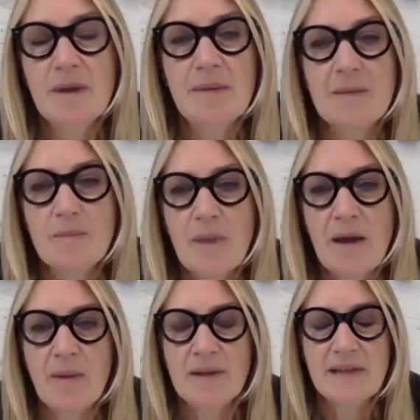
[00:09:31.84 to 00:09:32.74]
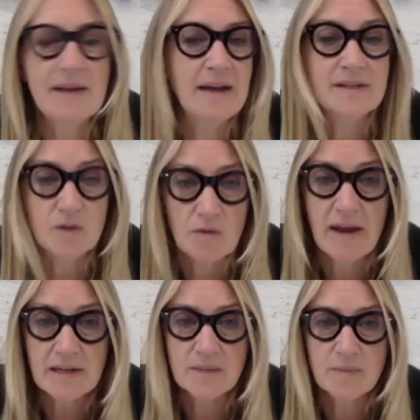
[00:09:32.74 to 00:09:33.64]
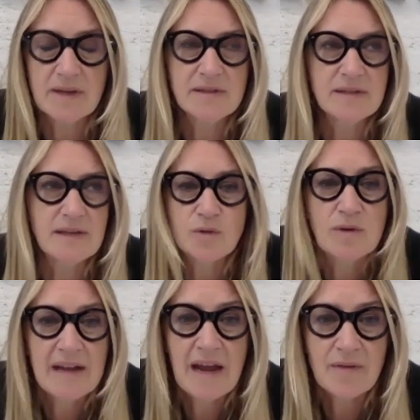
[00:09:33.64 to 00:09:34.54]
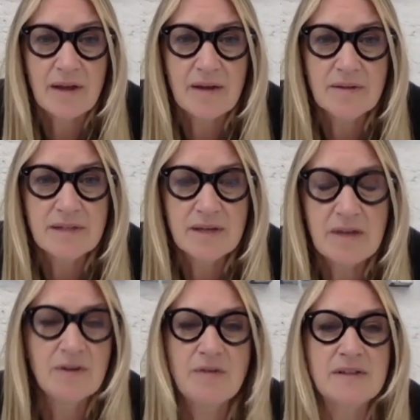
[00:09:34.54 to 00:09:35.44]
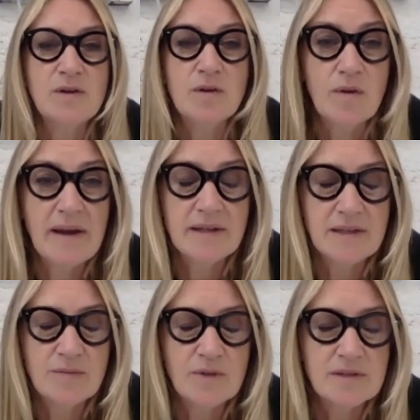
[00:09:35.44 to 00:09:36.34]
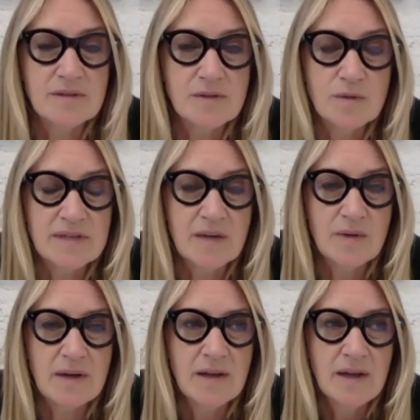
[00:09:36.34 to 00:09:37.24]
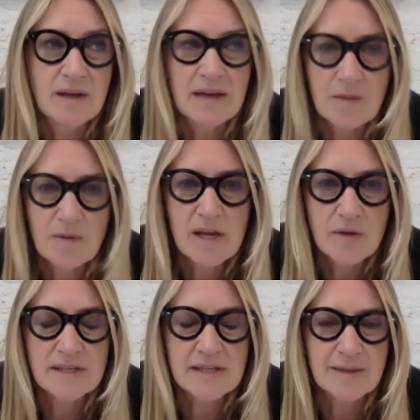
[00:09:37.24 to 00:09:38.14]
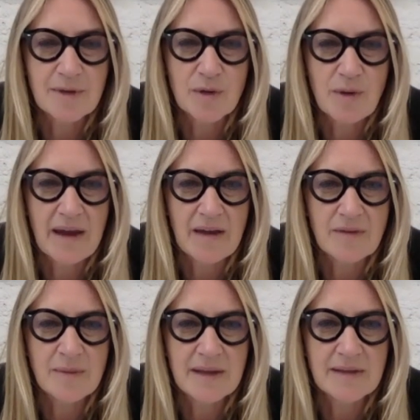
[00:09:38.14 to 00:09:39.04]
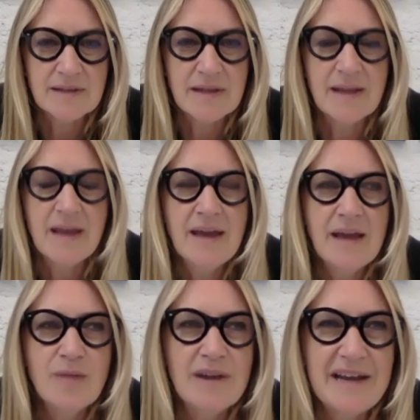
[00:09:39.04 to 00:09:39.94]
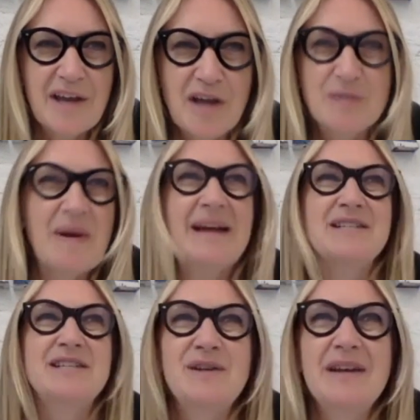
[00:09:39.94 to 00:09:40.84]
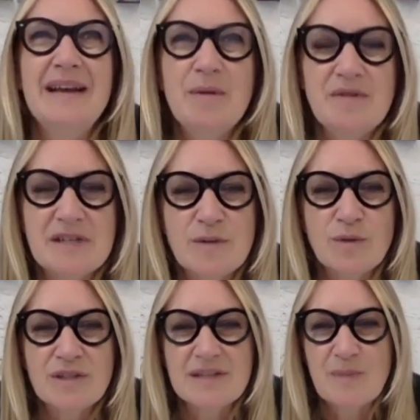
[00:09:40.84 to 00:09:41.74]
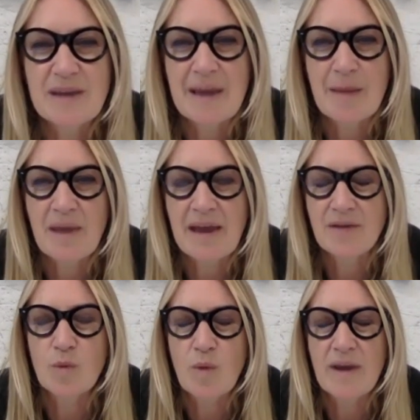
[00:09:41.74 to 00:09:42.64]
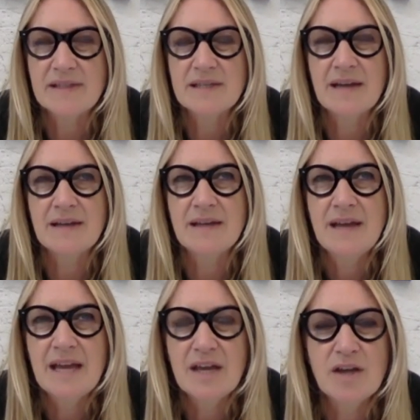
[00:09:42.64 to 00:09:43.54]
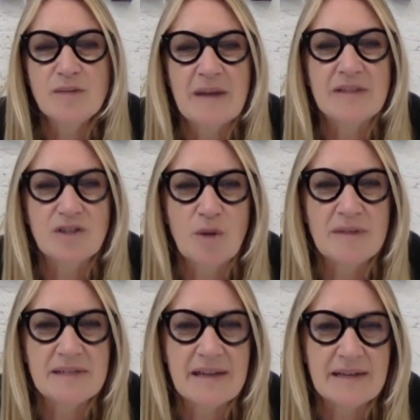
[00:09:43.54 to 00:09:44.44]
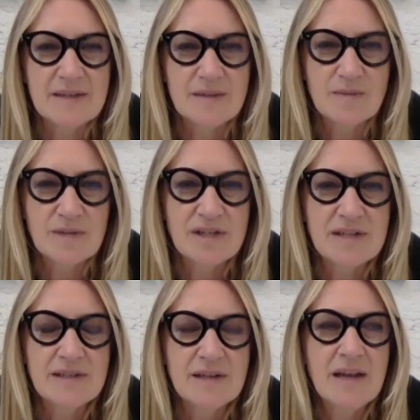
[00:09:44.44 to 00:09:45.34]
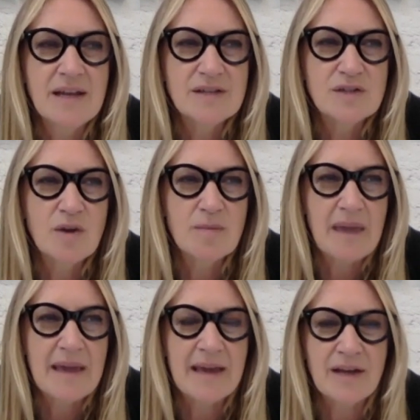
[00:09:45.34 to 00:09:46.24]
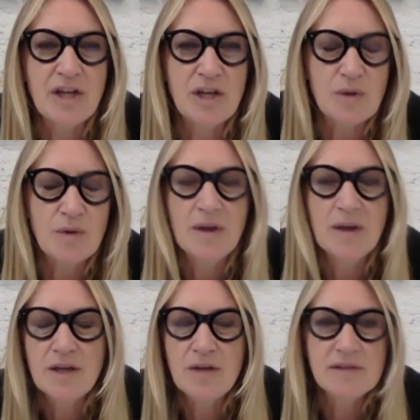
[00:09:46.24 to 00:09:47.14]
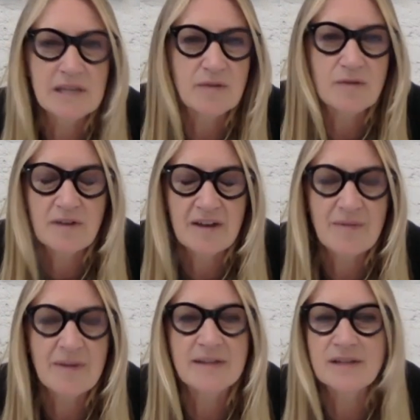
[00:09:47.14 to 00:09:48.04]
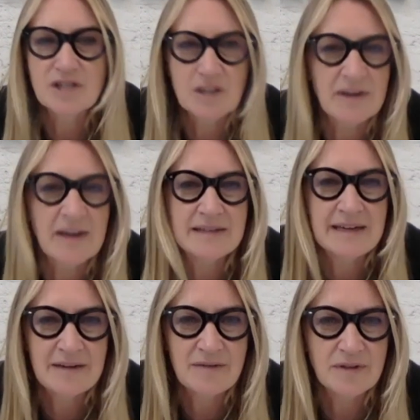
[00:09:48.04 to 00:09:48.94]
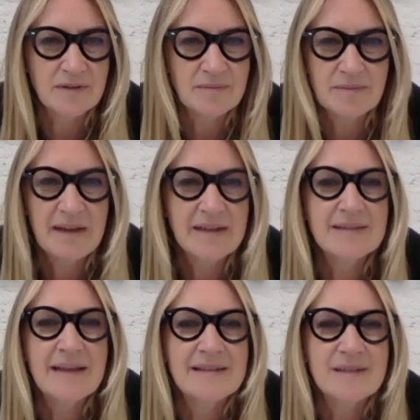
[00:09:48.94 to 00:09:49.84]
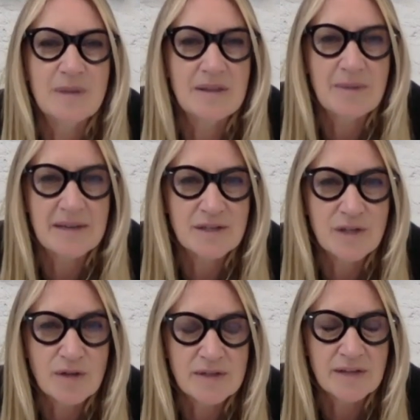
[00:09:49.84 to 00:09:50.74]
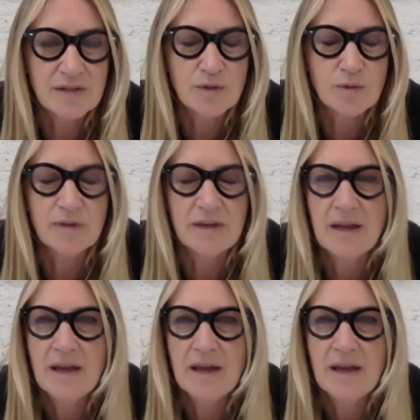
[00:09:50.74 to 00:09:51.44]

mean, bear in mind, secondhand's great because it's already out there. So even if it's not great and wasn't sourced that well, keep reusing something you have. I mean, that's it. It really goes back to, we just launched this big campaign on waste, and it goes back to common sense, which is that stop making new, using it for 5 minutes and shoving it into landfill. That's the bit that makes no sense at all. The